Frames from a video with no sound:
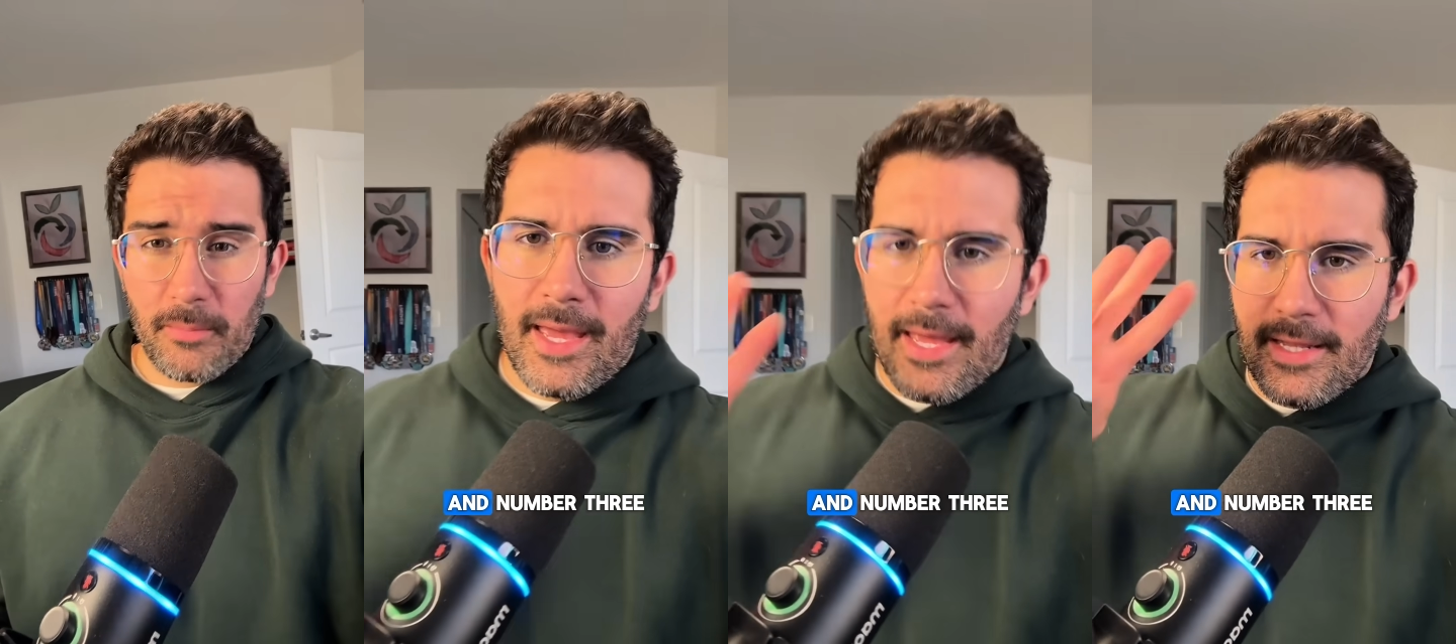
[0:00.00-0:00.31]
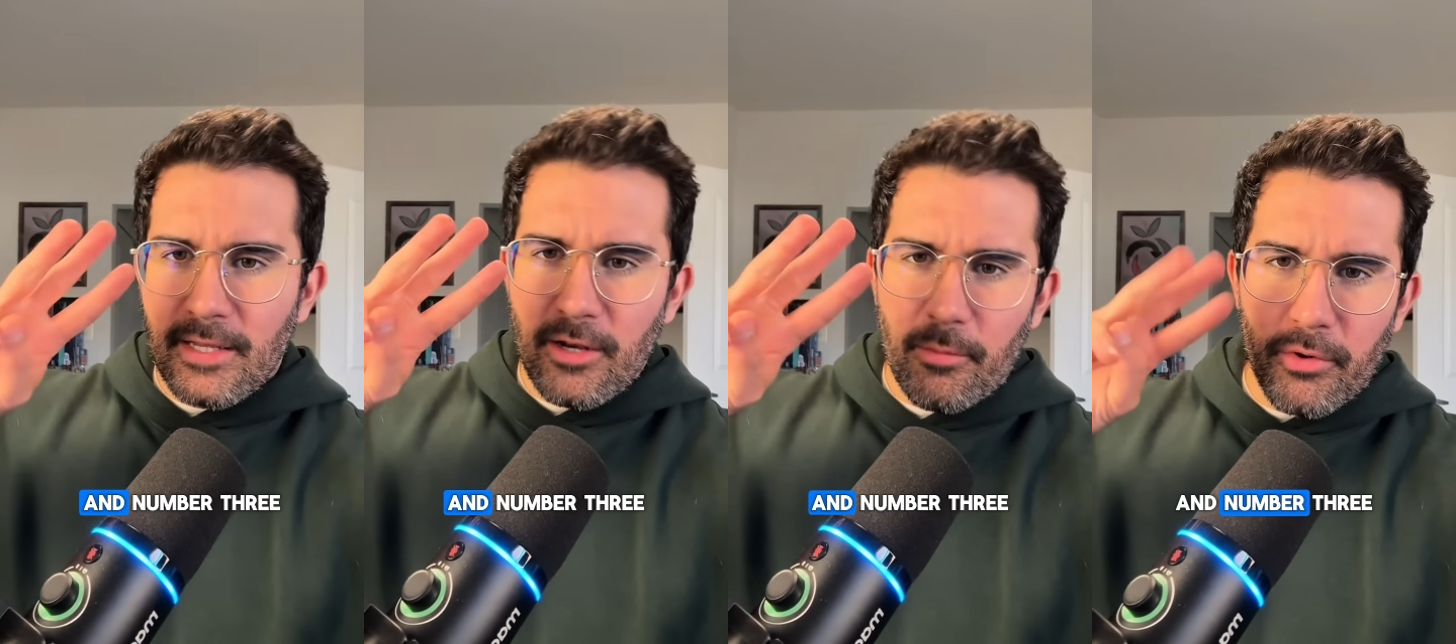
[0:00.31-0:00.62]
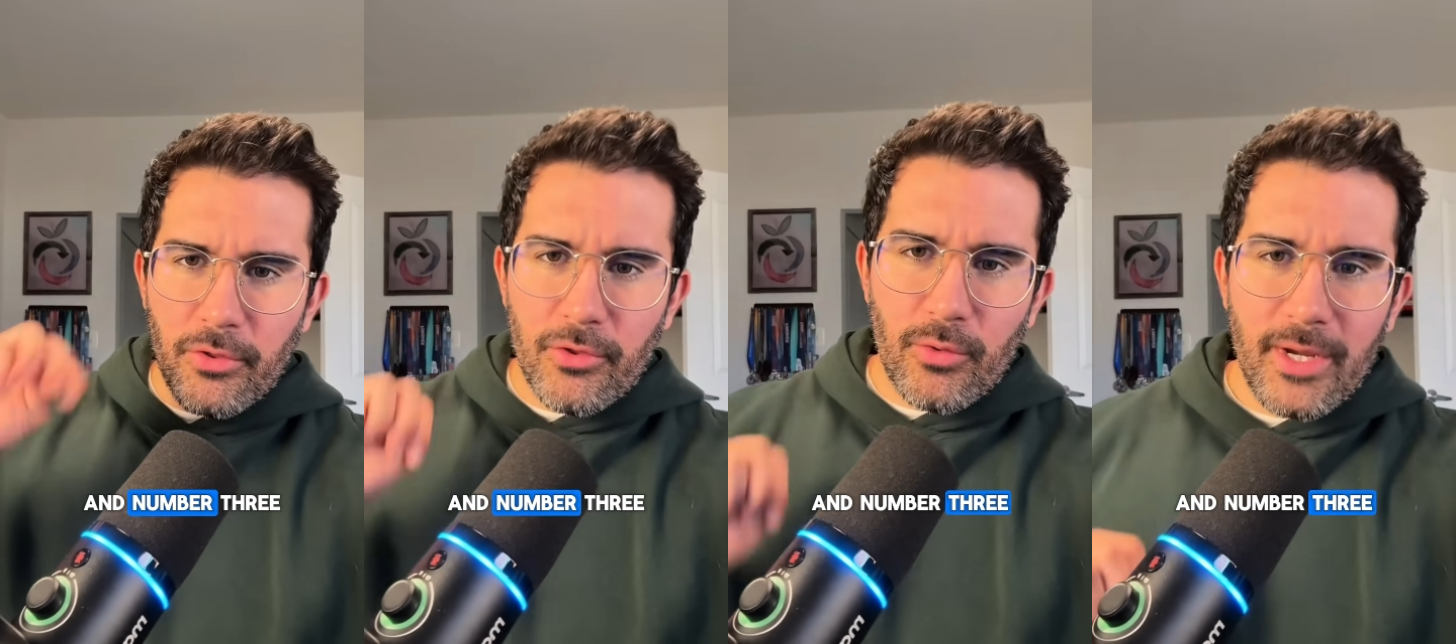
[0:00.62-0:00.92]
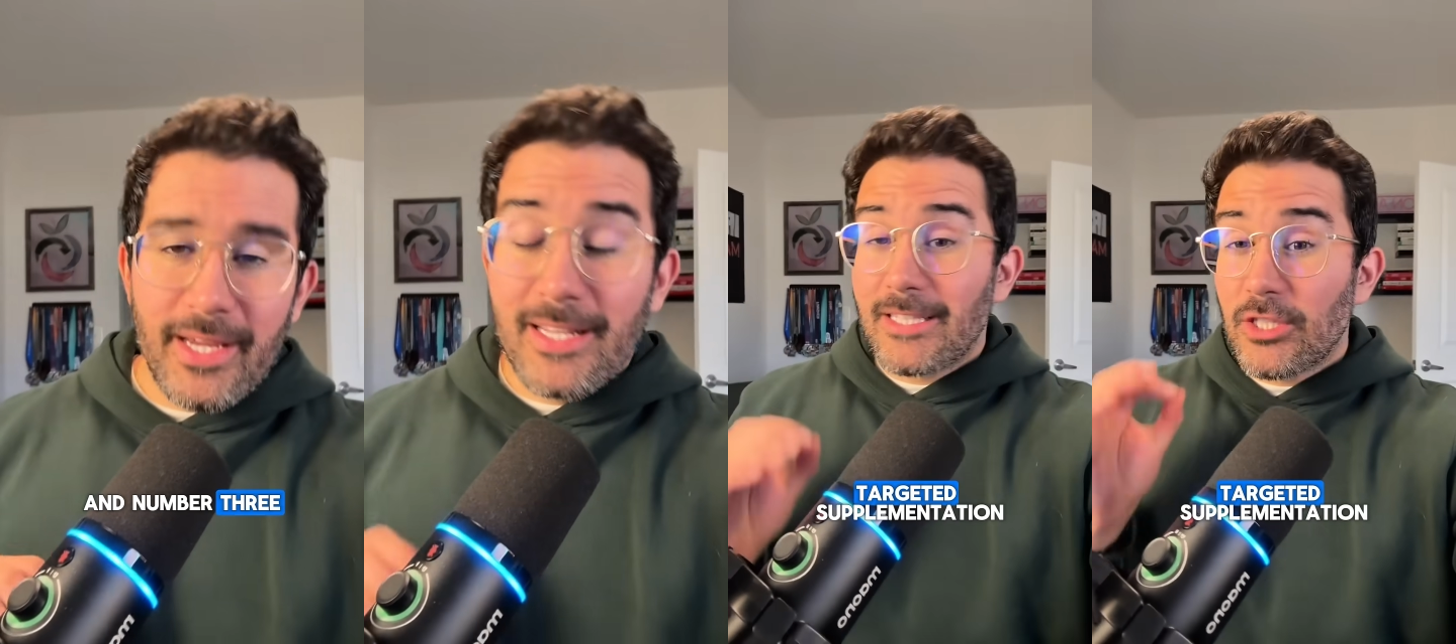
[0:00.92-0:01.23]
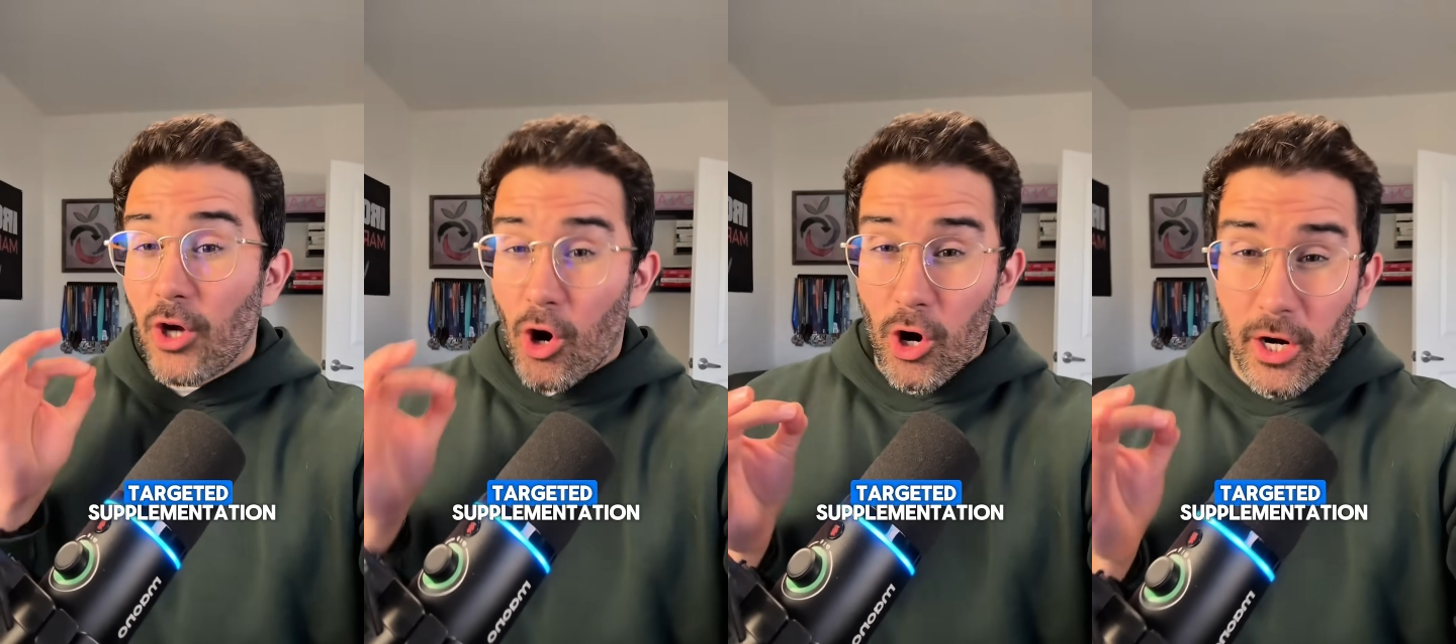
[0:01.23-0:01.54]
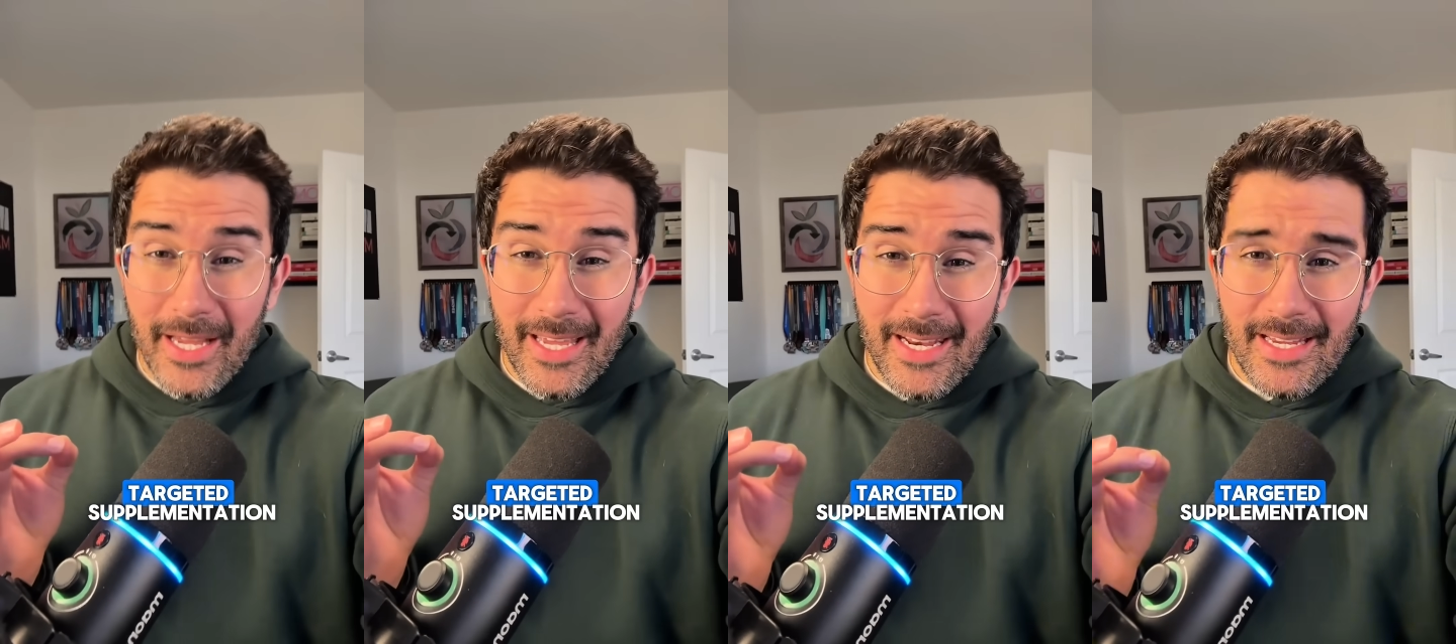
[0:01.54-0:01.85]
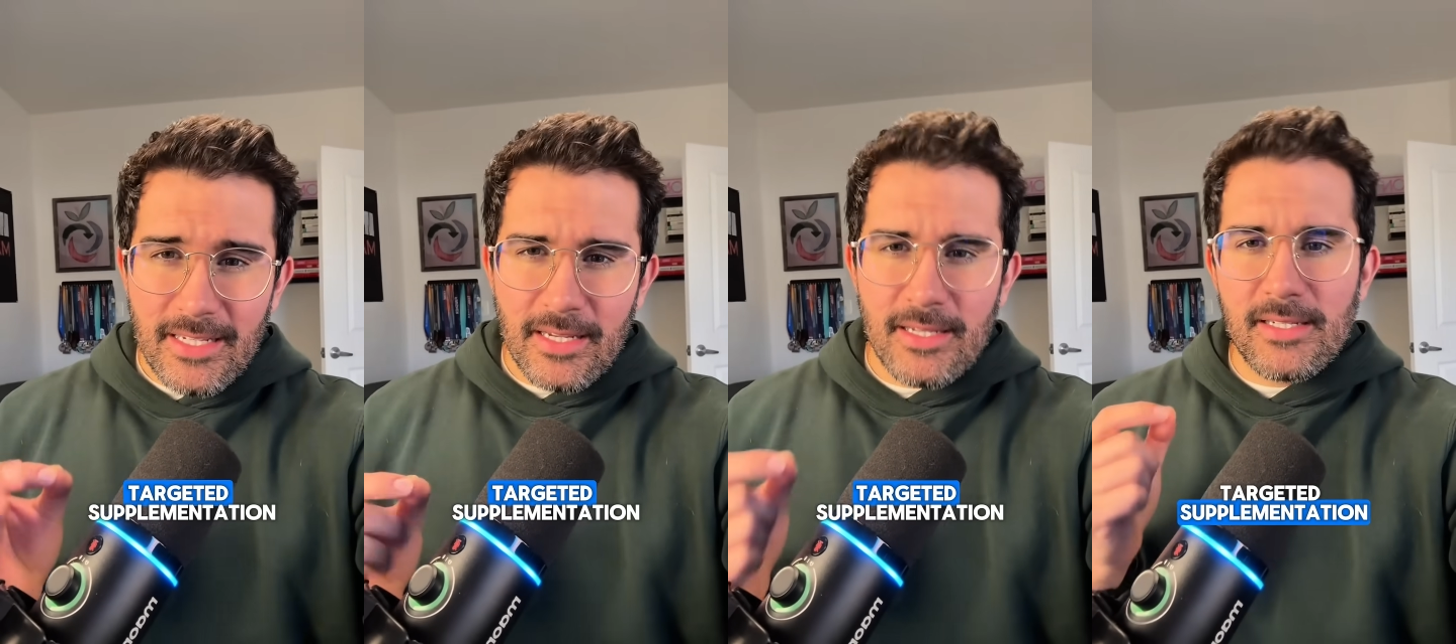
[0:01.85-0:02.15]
And number three, targeted